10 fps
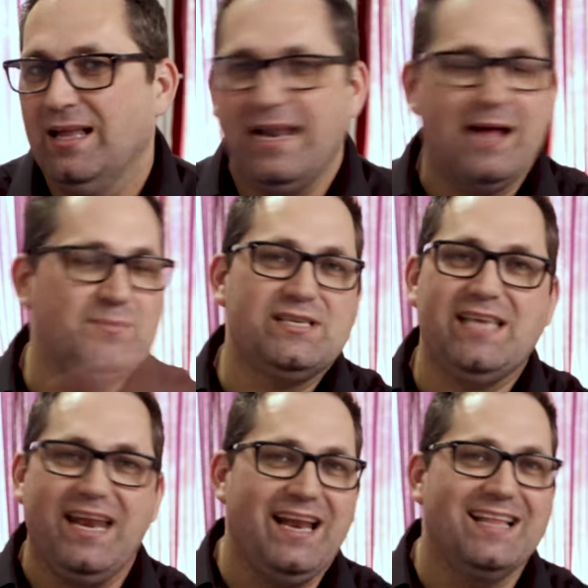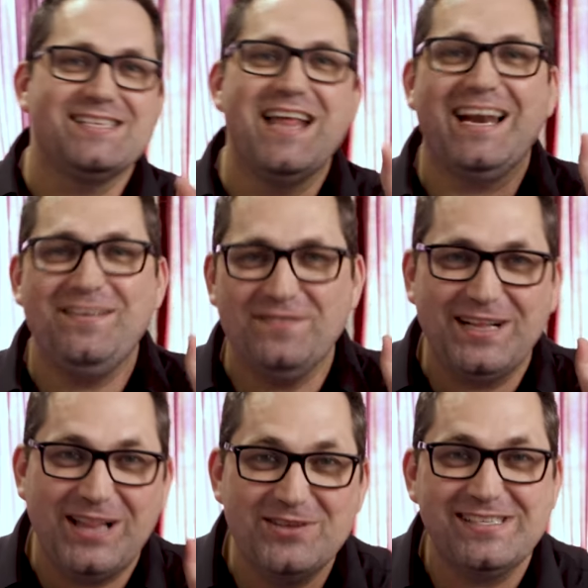Now, I'm just kidding. It's not even
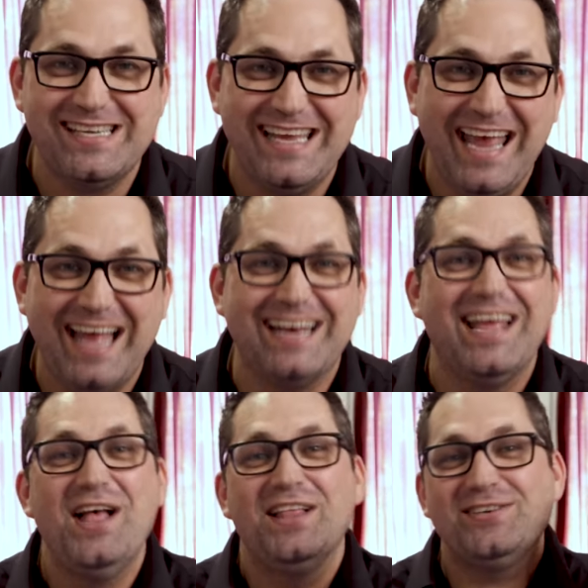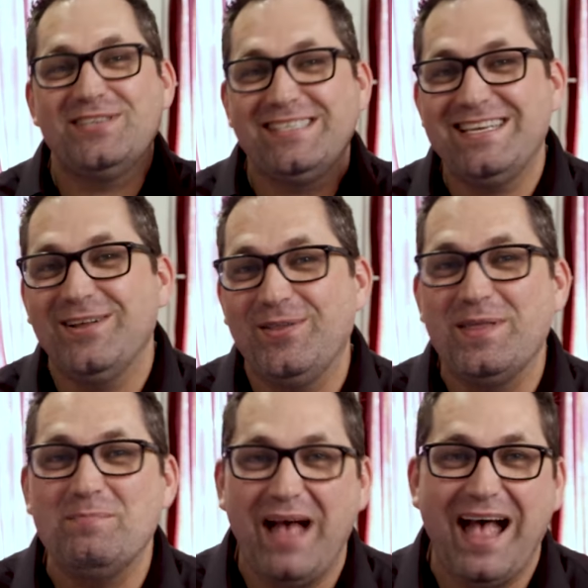close to the end. There's still
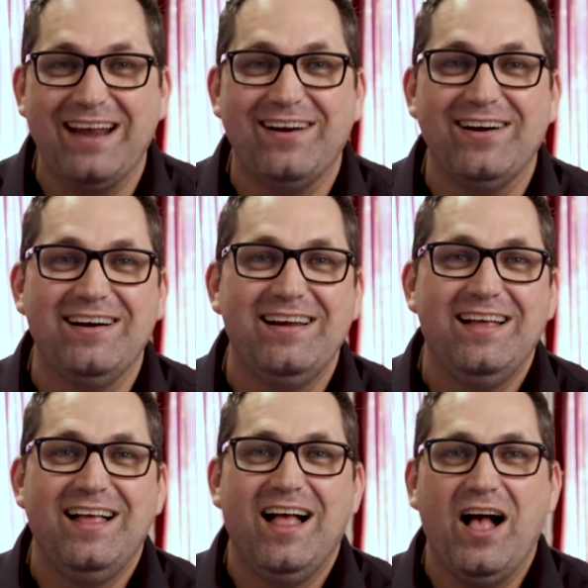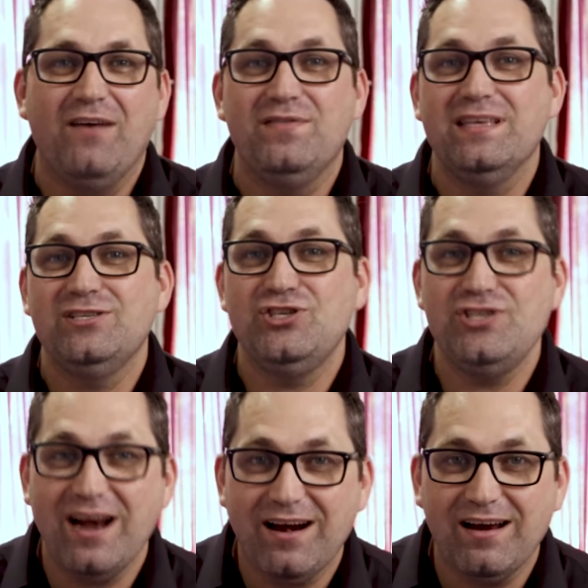the matter of the
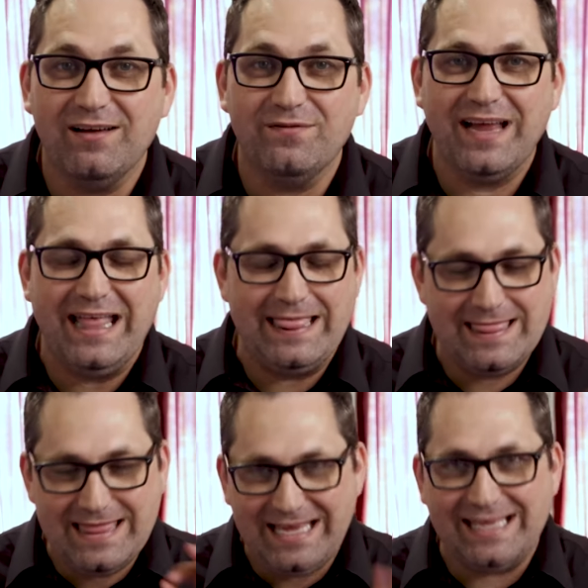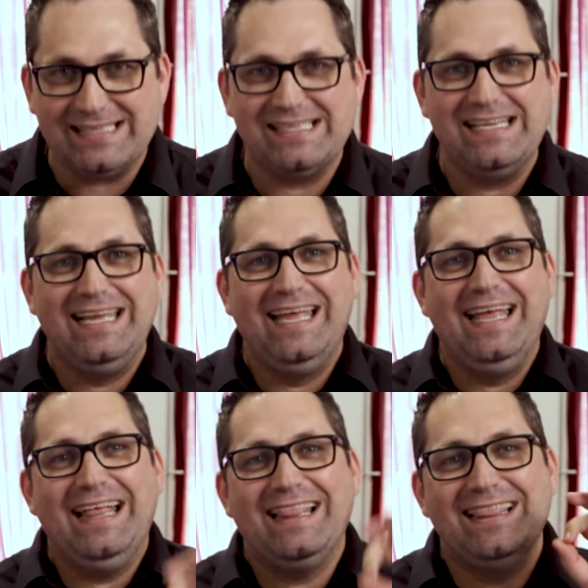sheriff. And this,
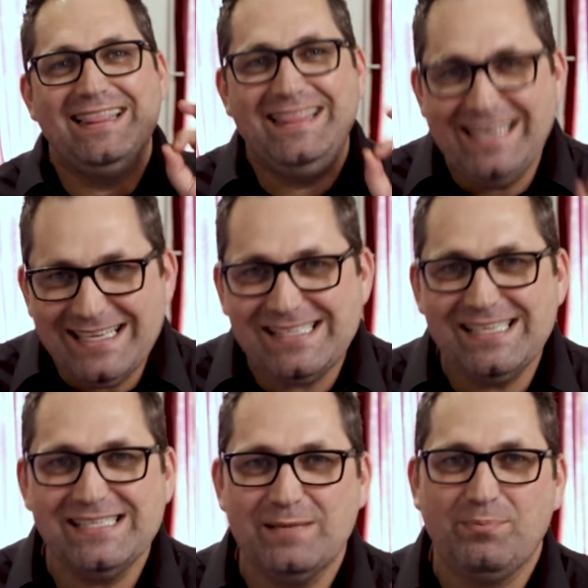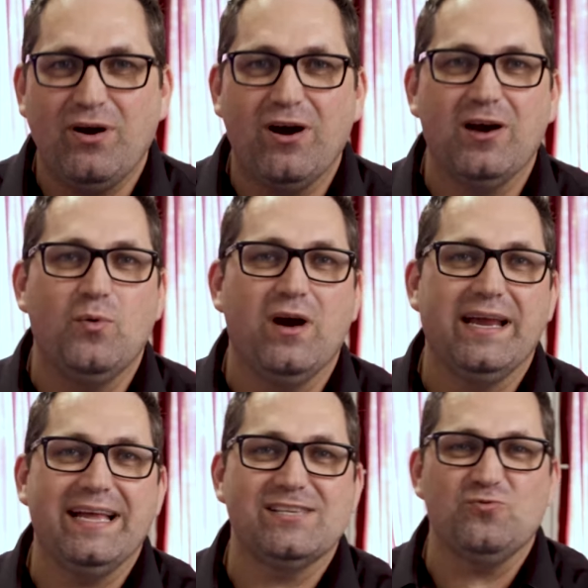this is the part where
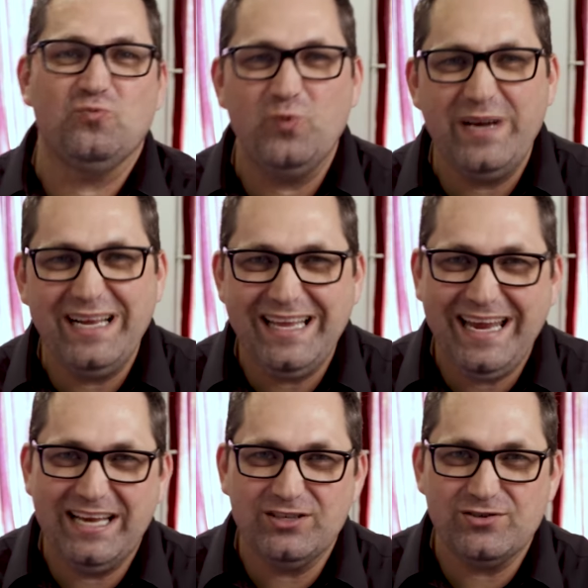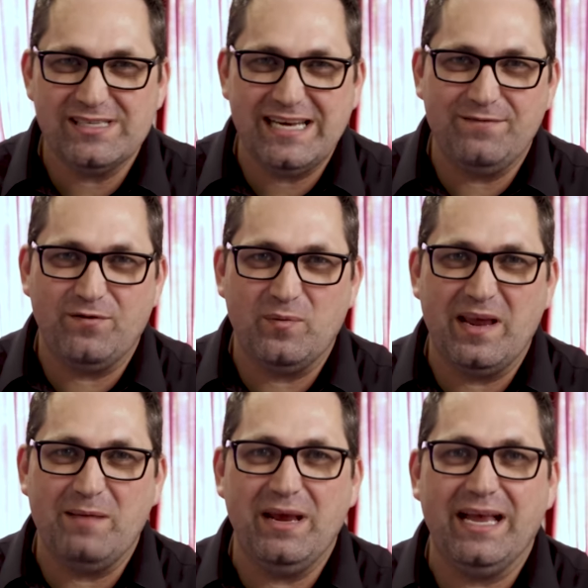it gets really interesting for
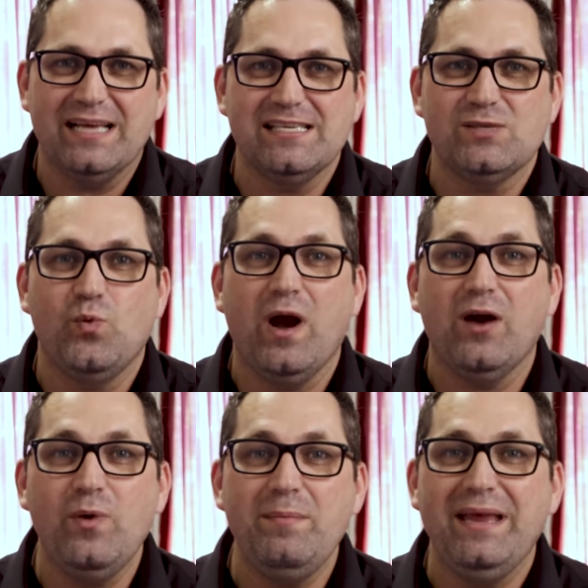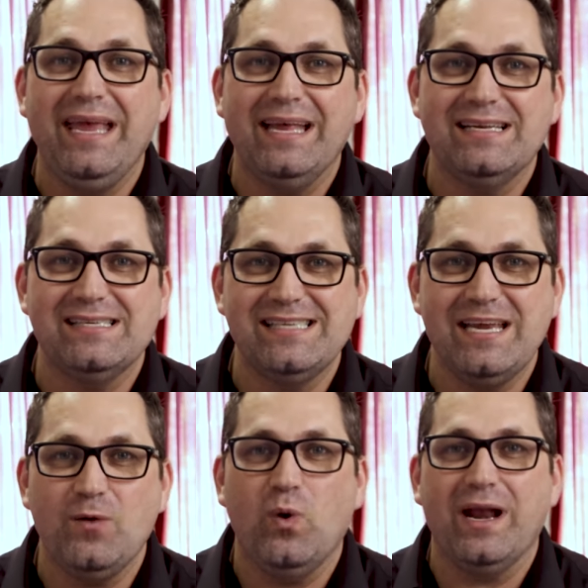me, because it's where we begin to
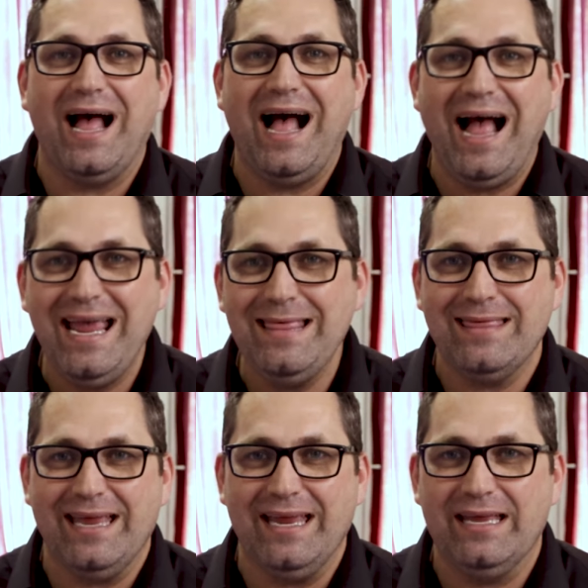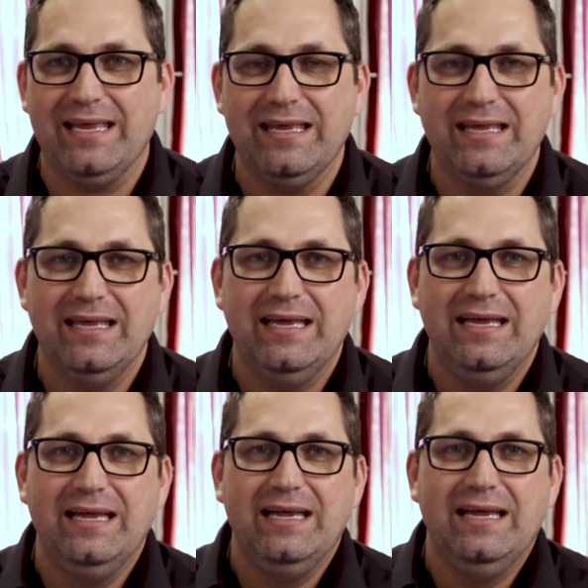see what I think
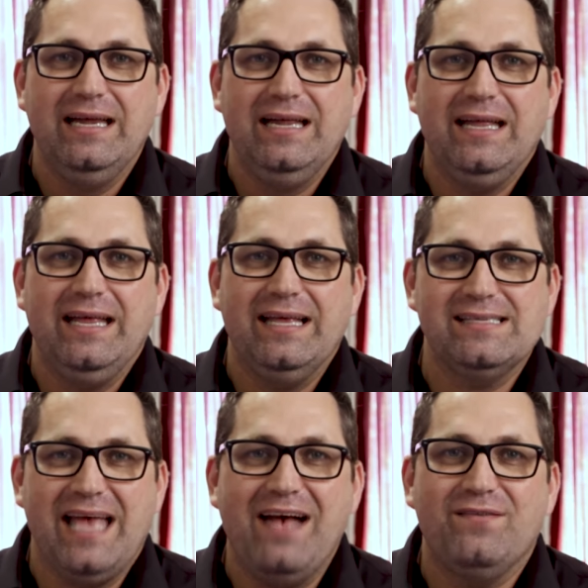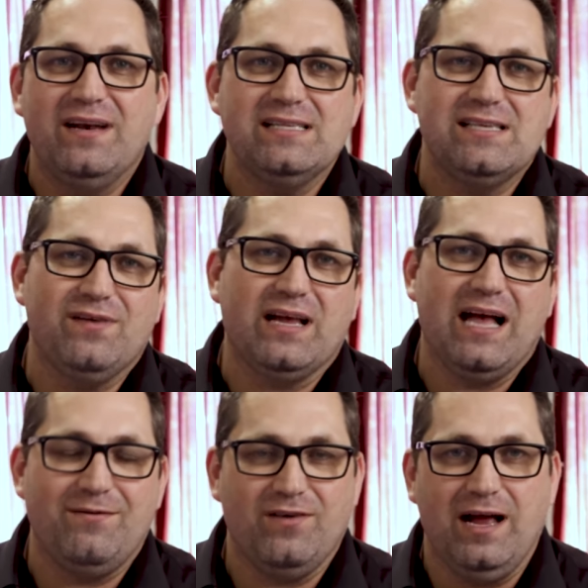is evidence of a
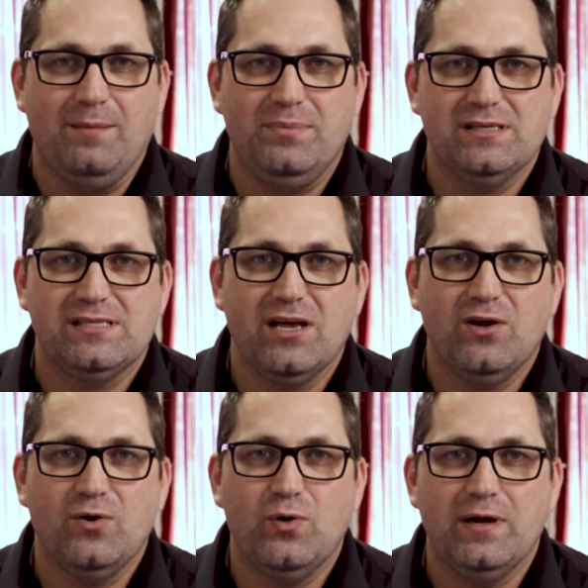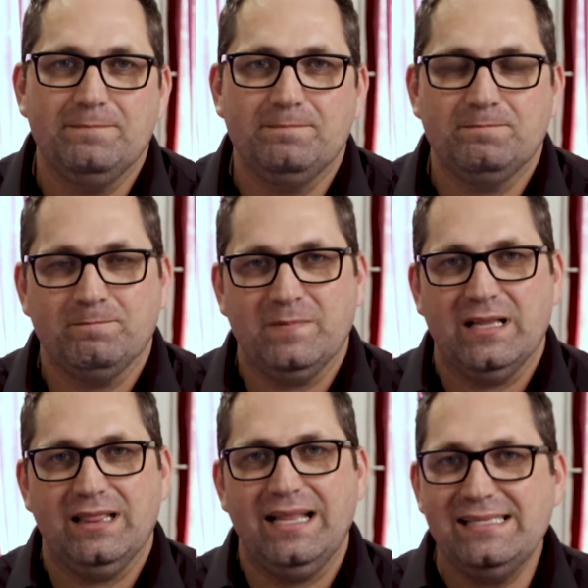cover-up. So
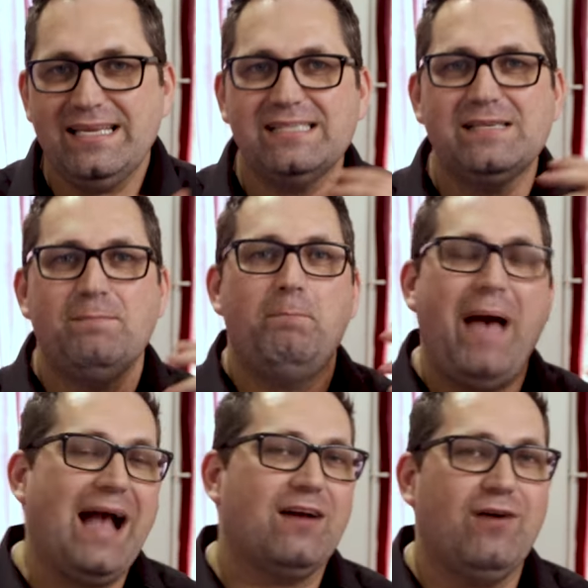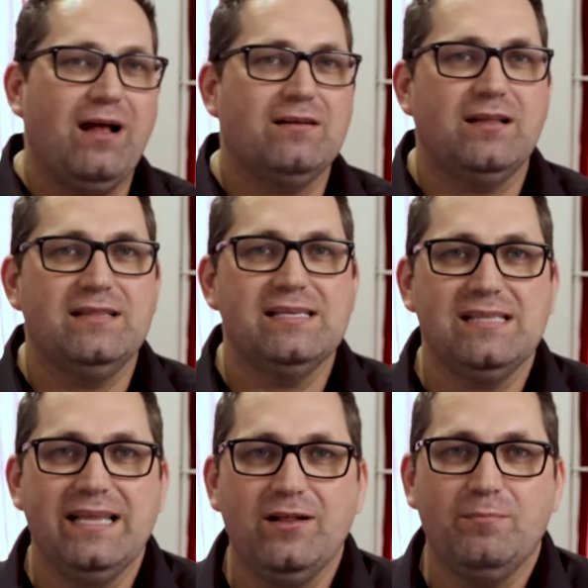let's get some background on this
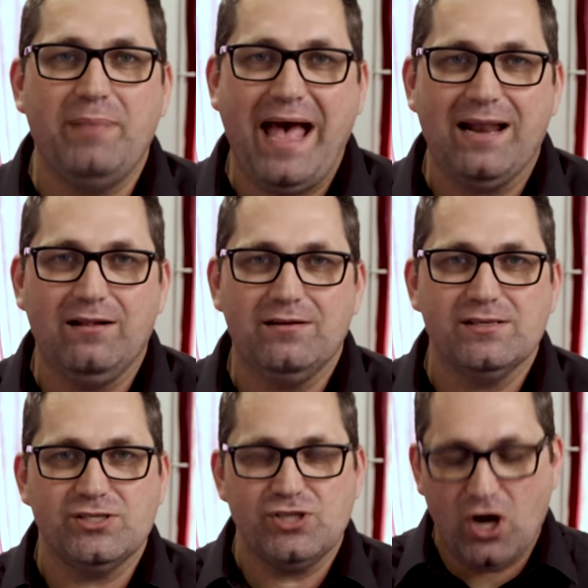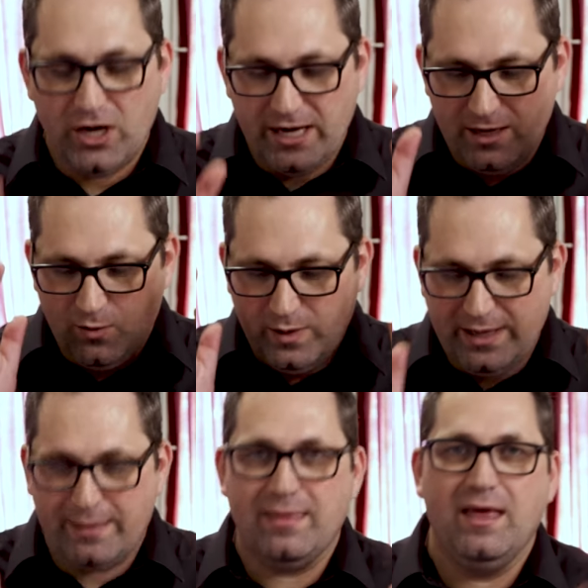legal battle, starting
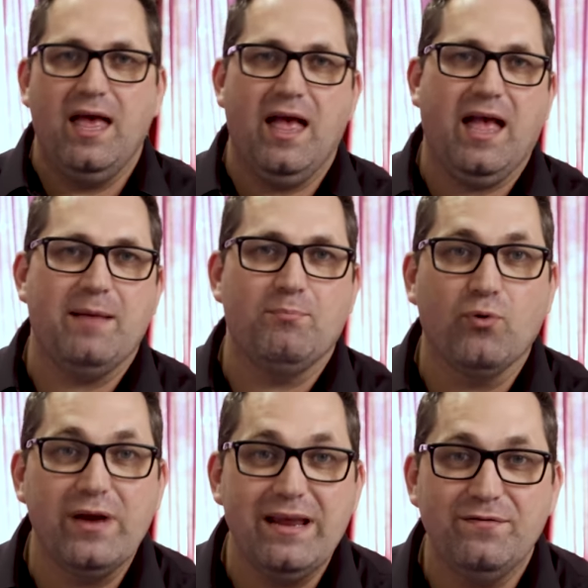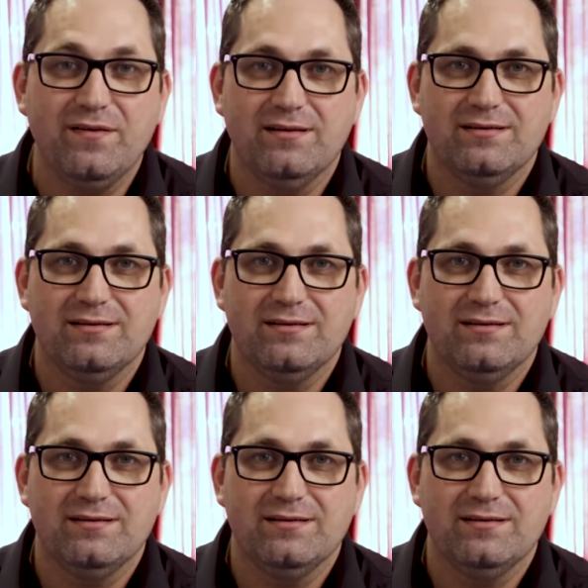with a brief